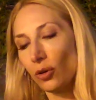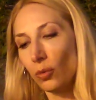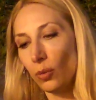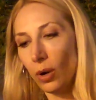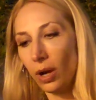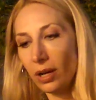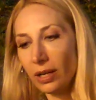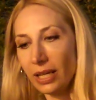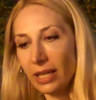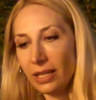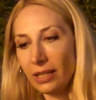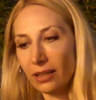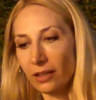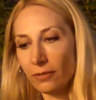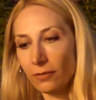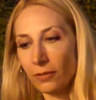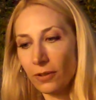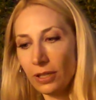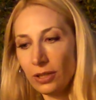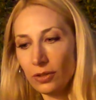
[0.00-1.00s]
her walking in
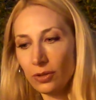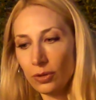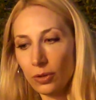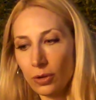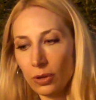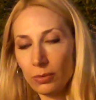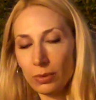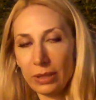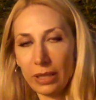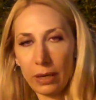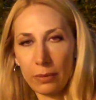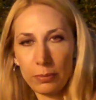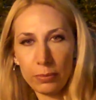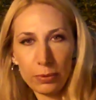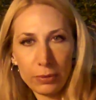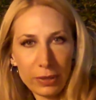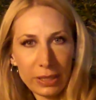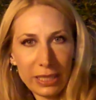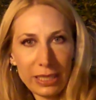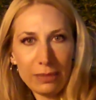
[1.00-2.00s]
the front door with that
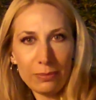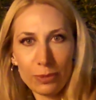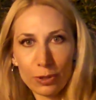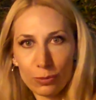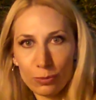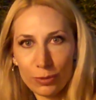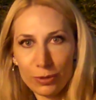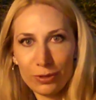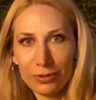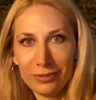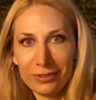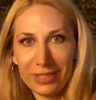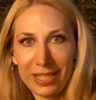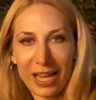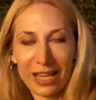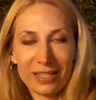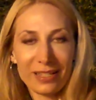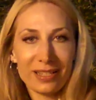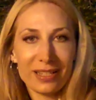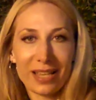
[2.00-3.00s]
pretty maroon
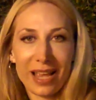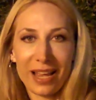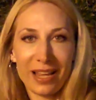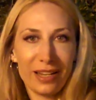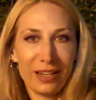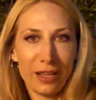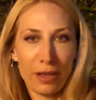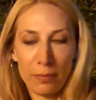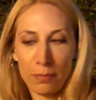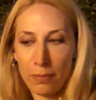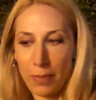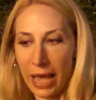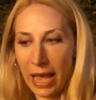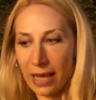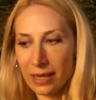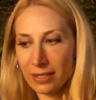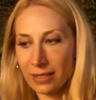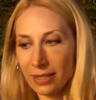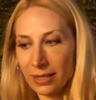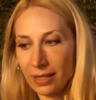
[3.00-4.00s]
Texas A&M
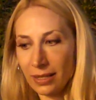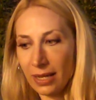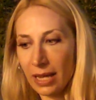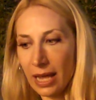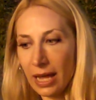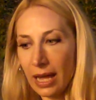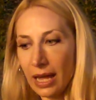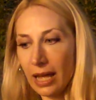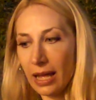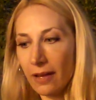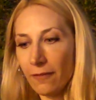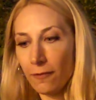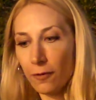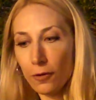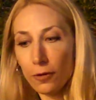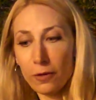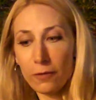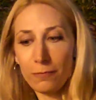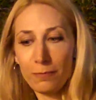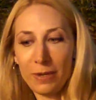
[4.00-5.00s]
basket
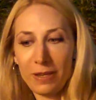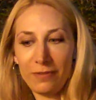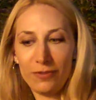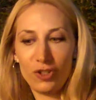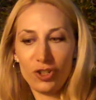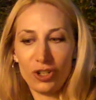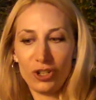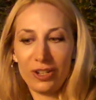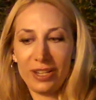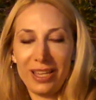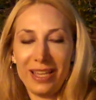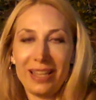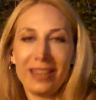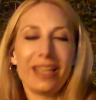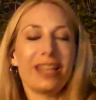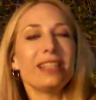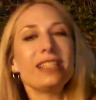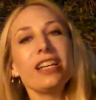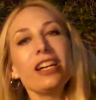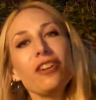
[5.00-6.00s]
full of beef jerky
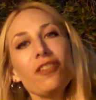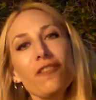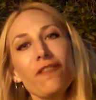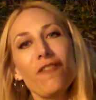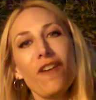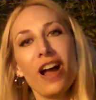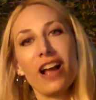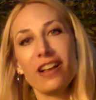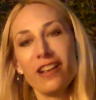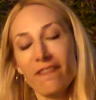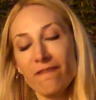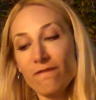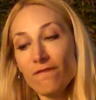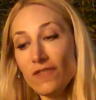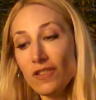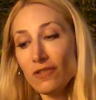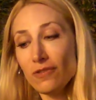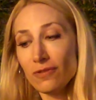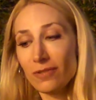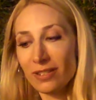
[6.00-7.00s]
and that terrified,
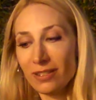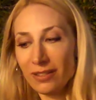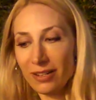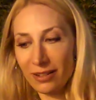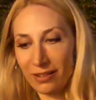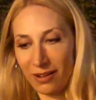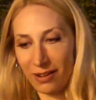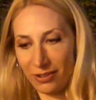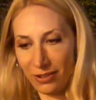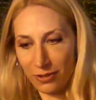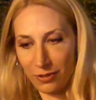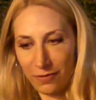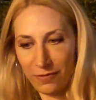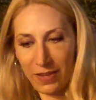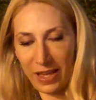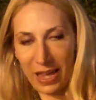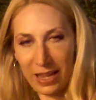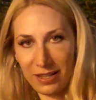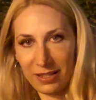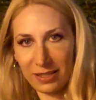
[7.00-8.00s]
confused look on her
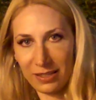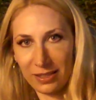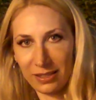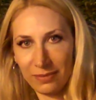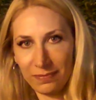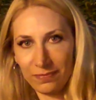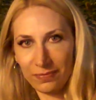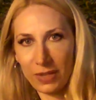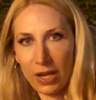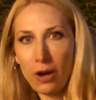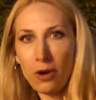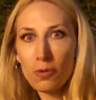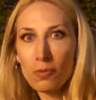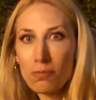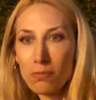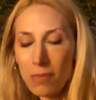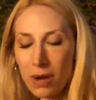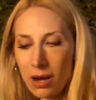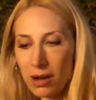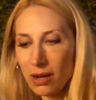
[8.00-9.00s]
face. "Oh,
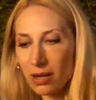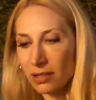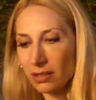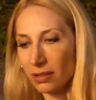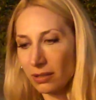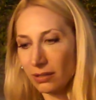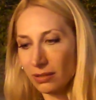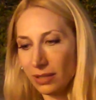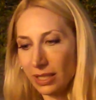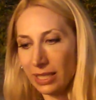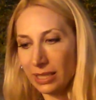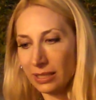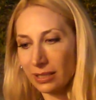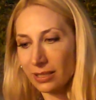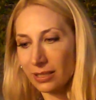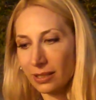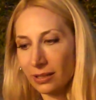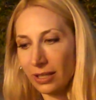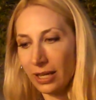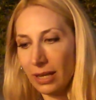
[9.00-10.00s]
Ma," Darlene
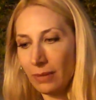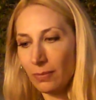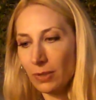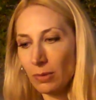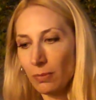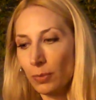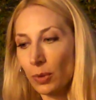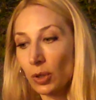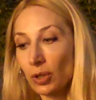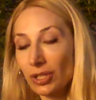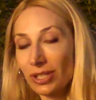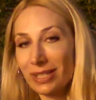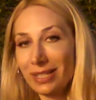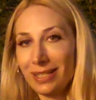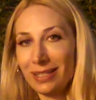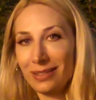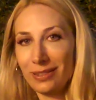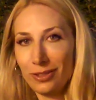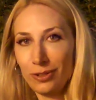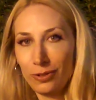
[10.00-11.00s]
exclaimed,
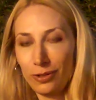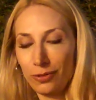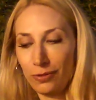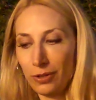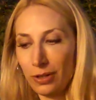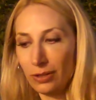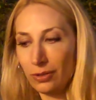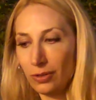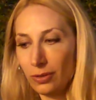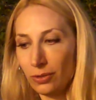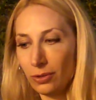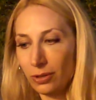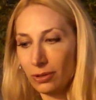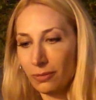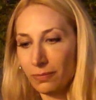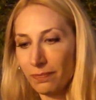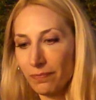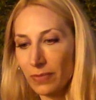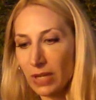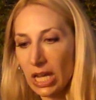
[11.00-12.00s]
bursting in through the front
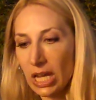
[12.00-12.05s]
door.